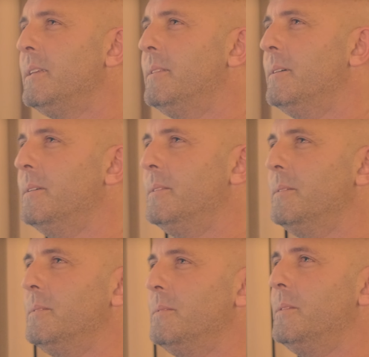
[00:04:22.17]

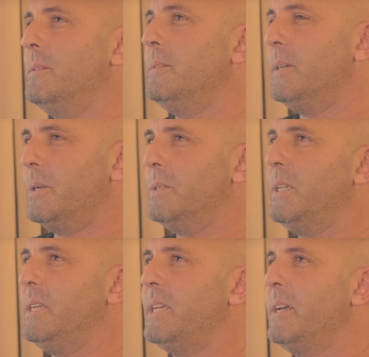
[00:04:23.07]
the little
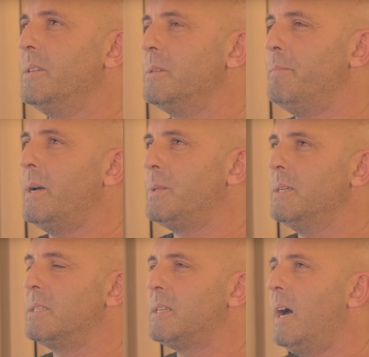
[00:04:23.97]
details about
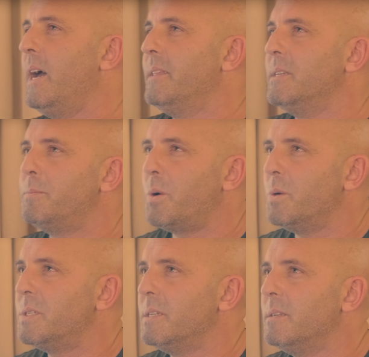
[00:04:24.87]
this guy, this
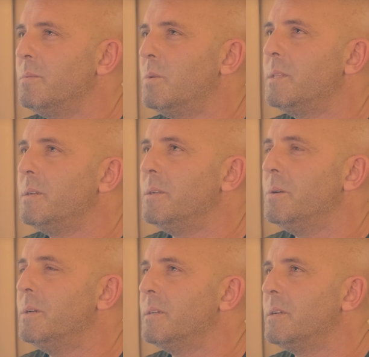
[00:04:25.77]
person, and what they're
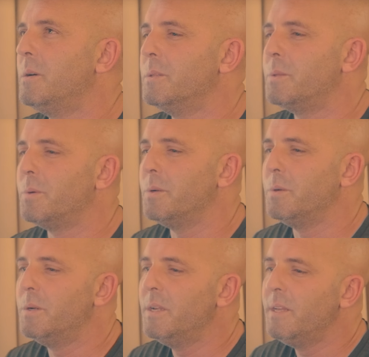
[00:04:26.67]
doing and going through.